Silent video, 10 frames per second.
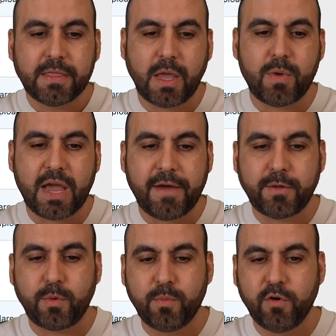Then we have
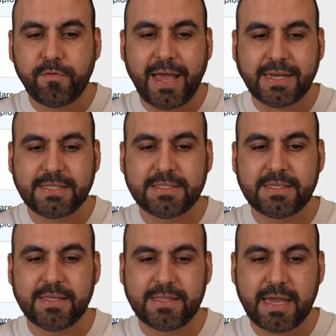the remove excess
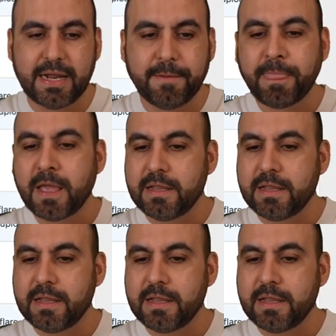data.